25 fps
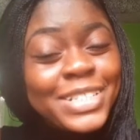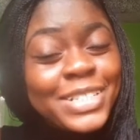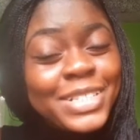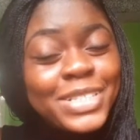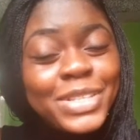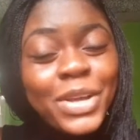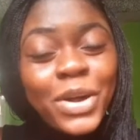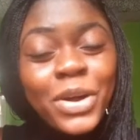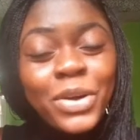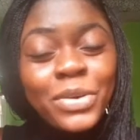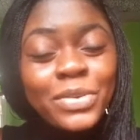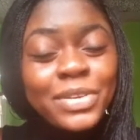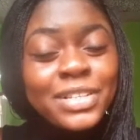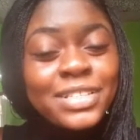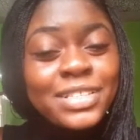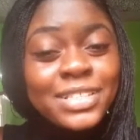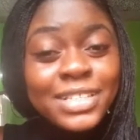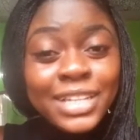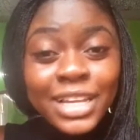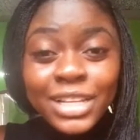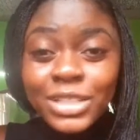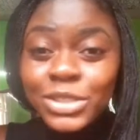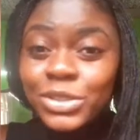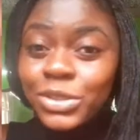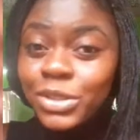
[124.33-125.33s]
just always
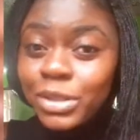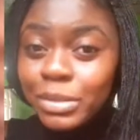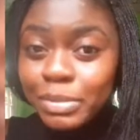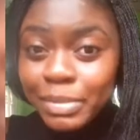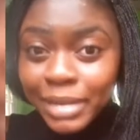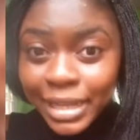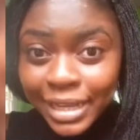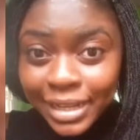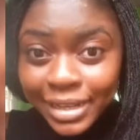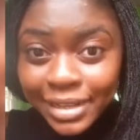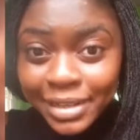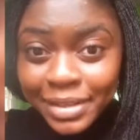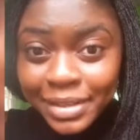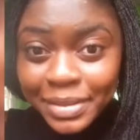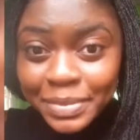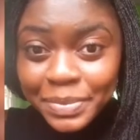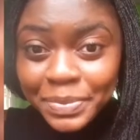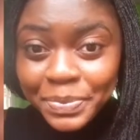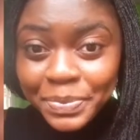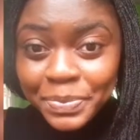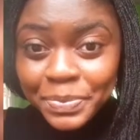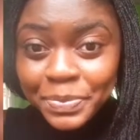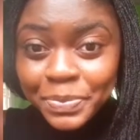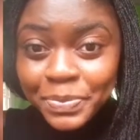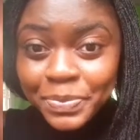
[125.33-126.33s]
natural black.
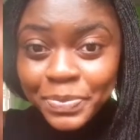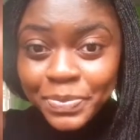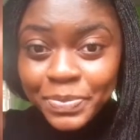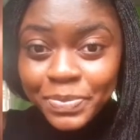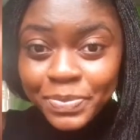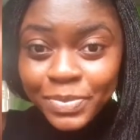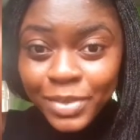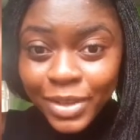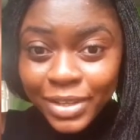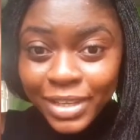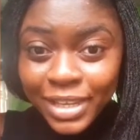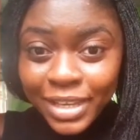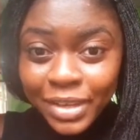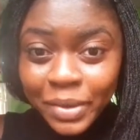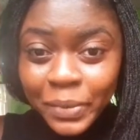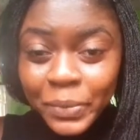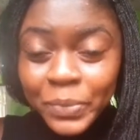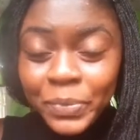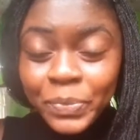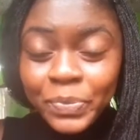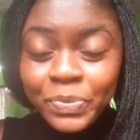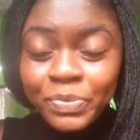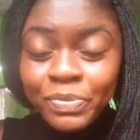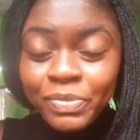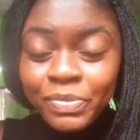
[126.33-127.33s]
Okay?
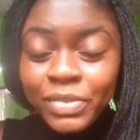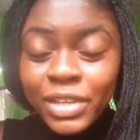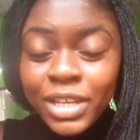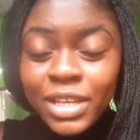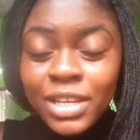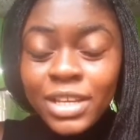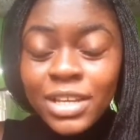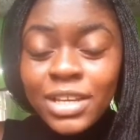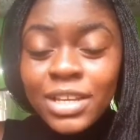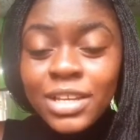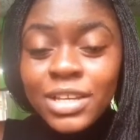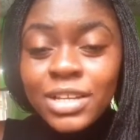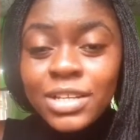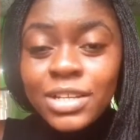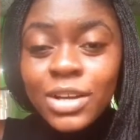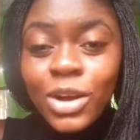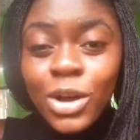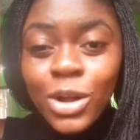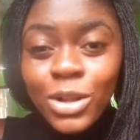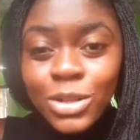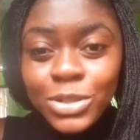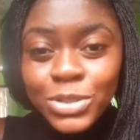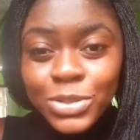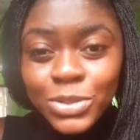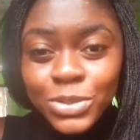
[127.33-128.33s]

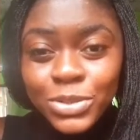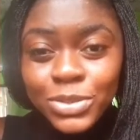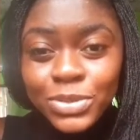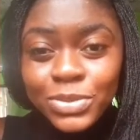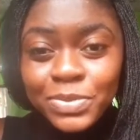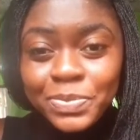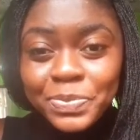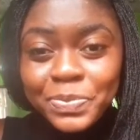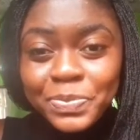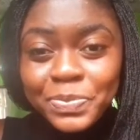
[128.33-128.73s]
Also,